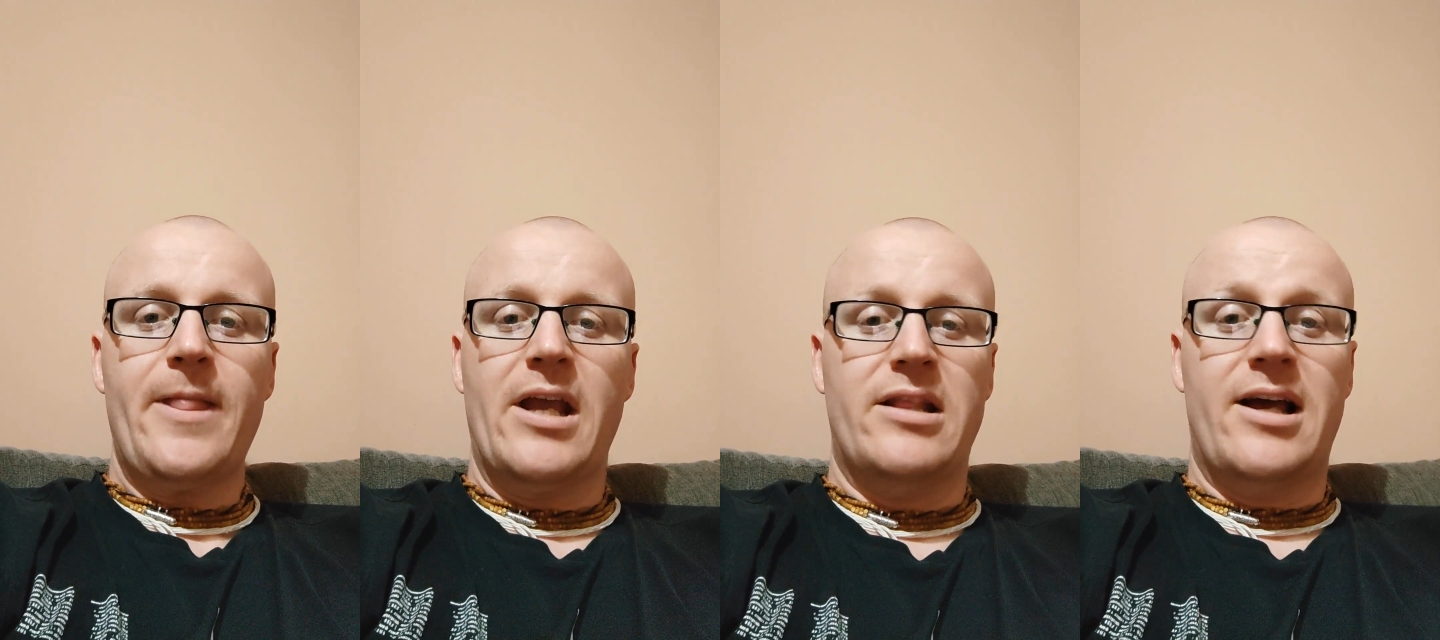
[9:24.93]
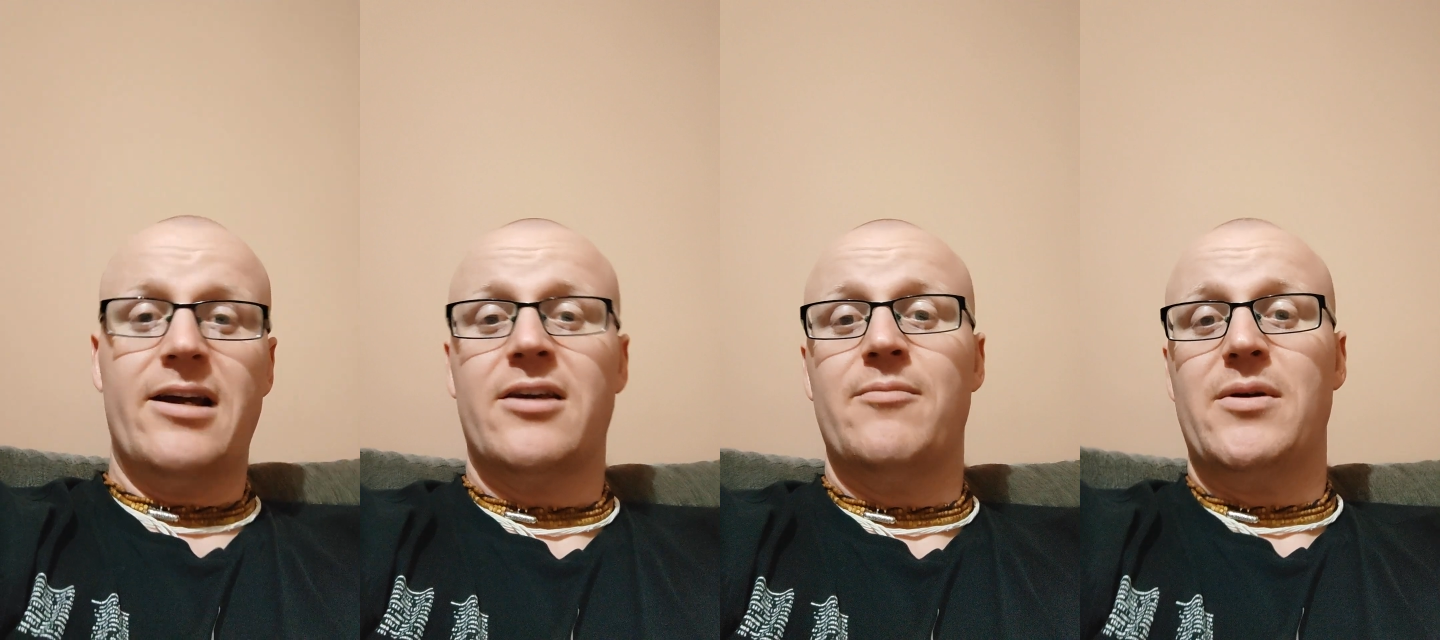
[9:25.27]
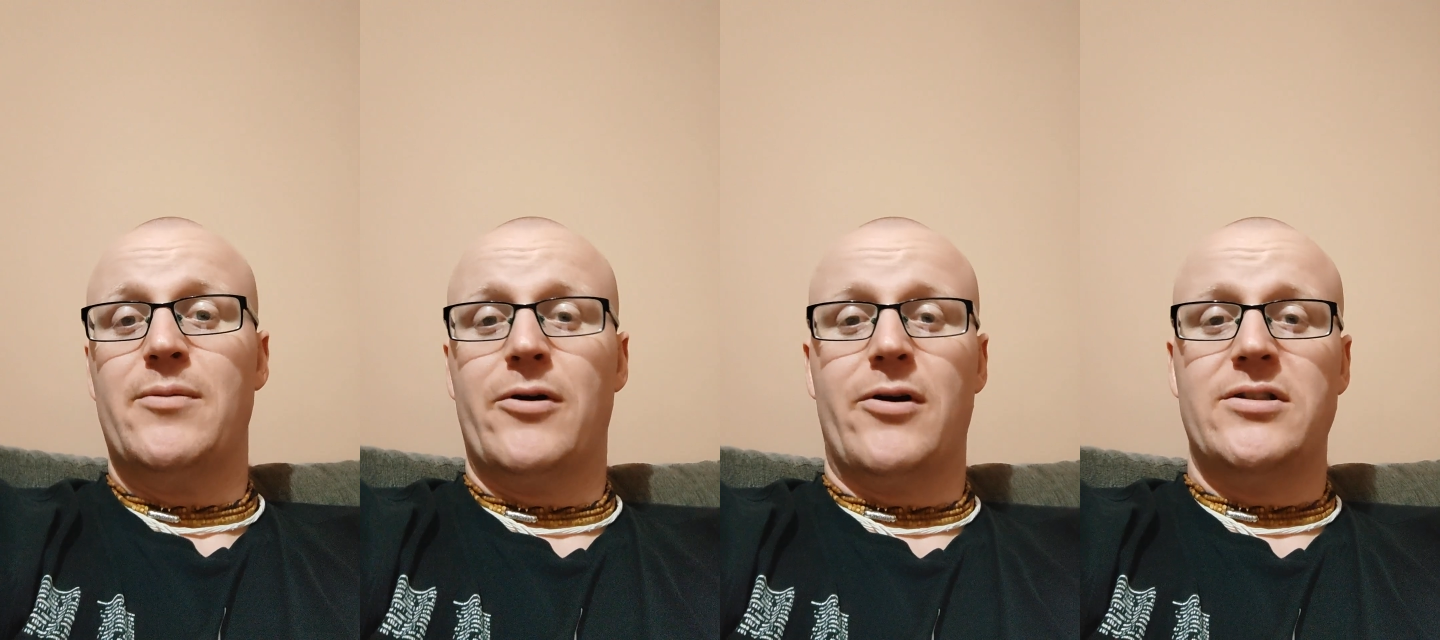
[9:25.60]
And that can be
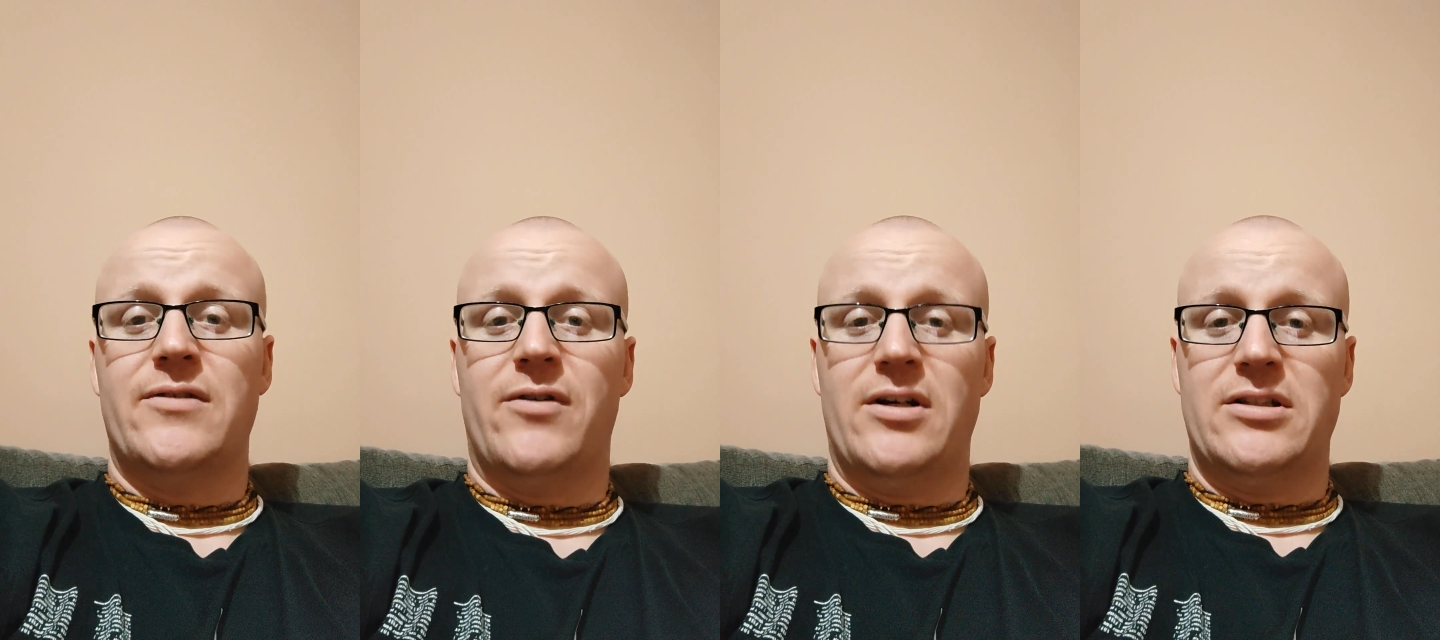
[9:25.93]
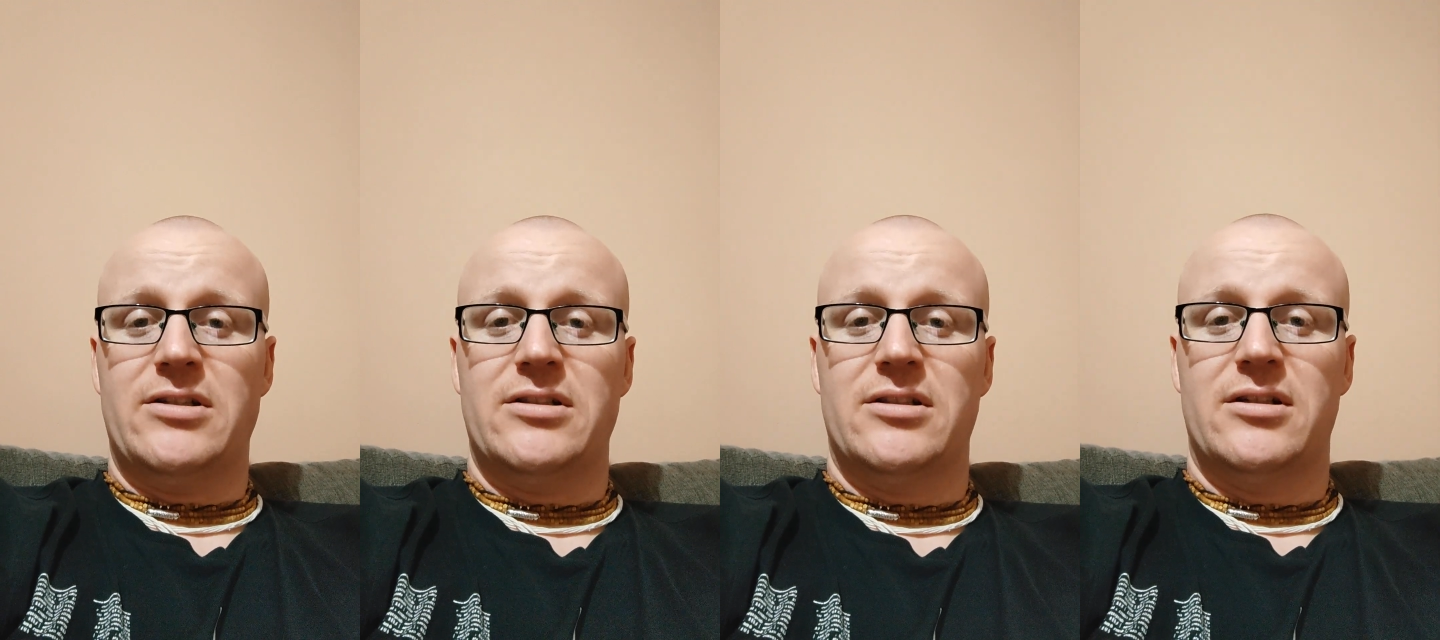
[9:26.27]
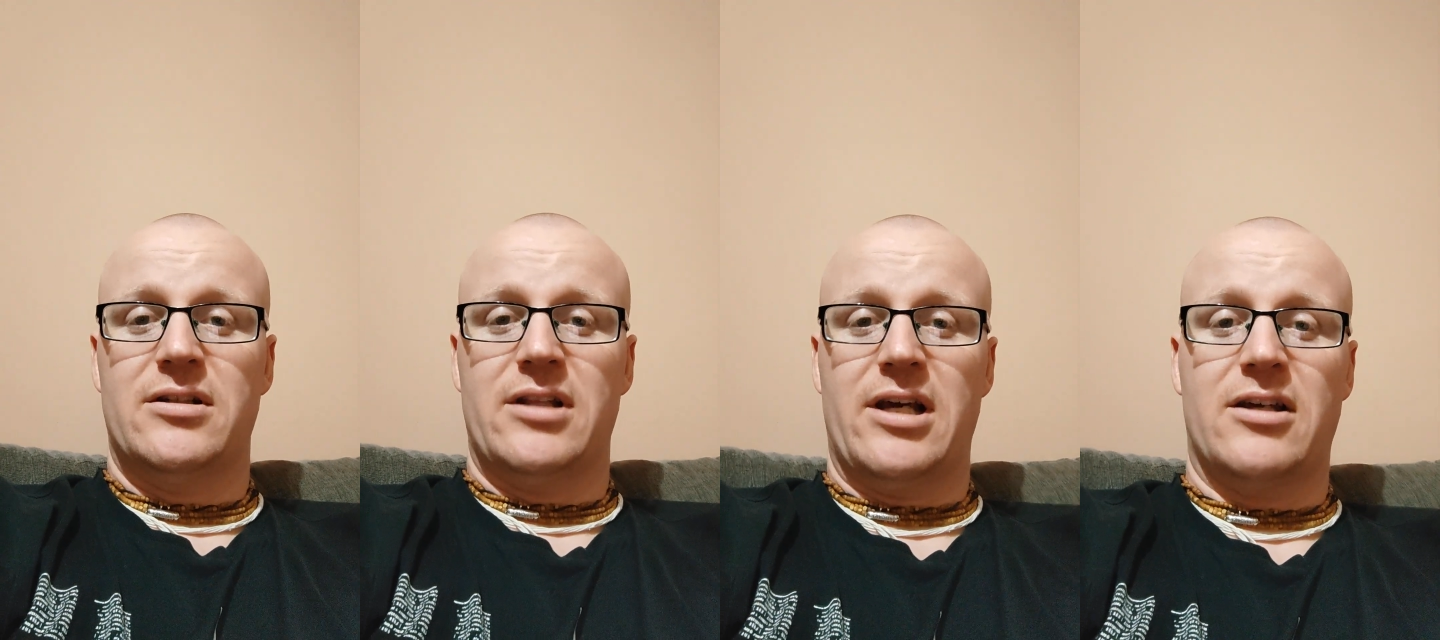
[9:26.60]
because of us.
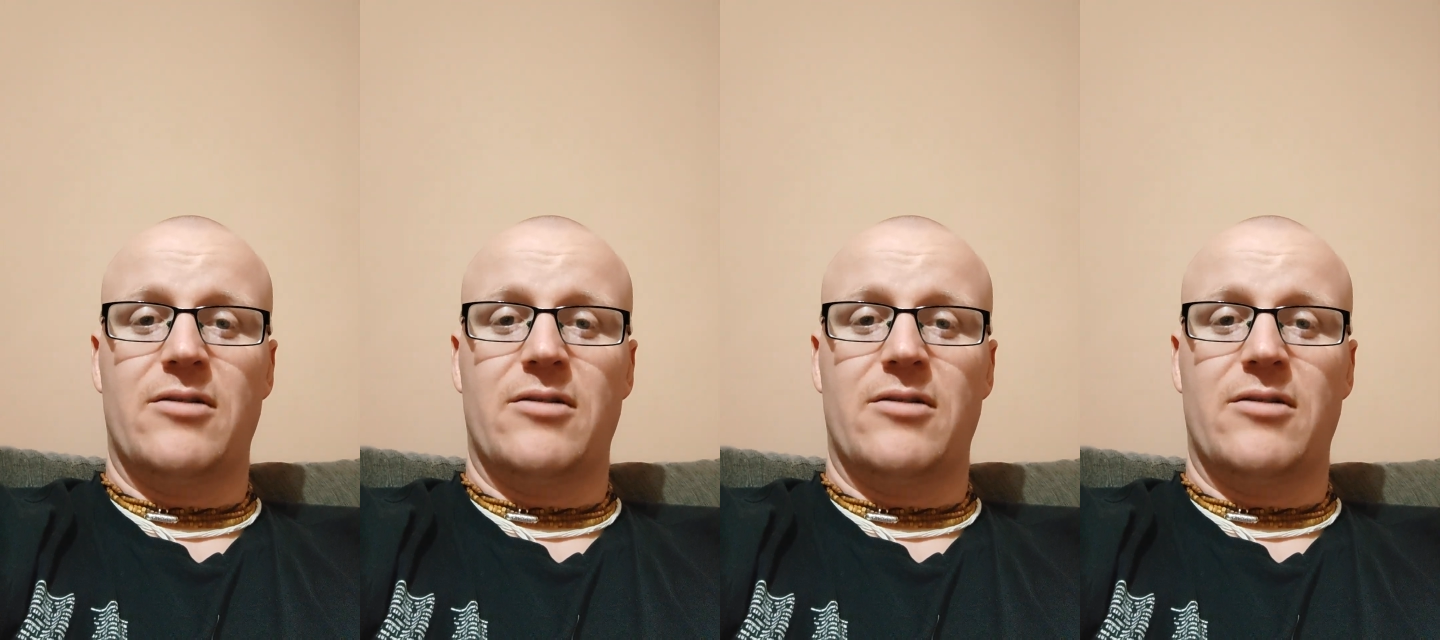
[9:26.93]
That